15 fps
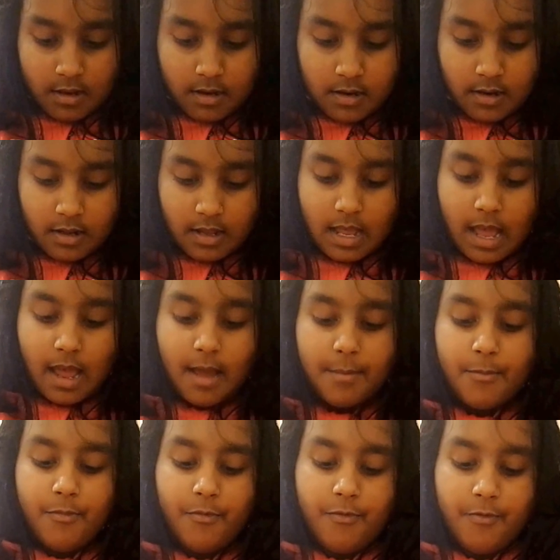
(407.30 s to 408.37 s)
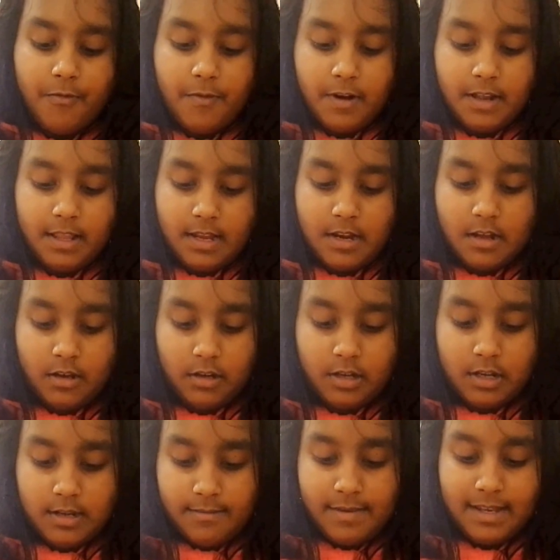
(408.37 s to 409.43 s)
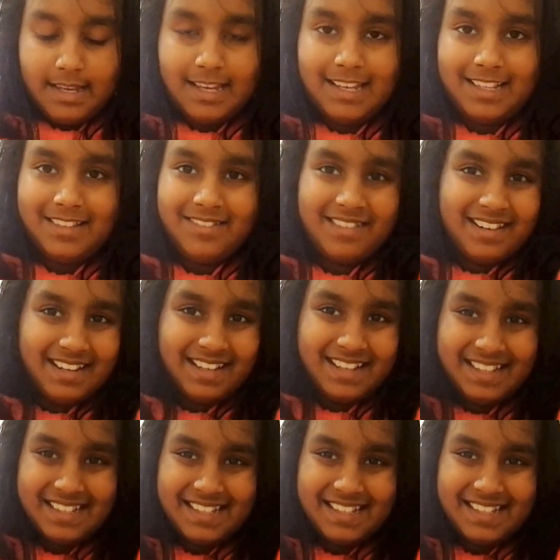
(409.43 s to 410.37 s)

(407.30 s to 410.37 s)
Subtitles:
I'm really not good at making swirls.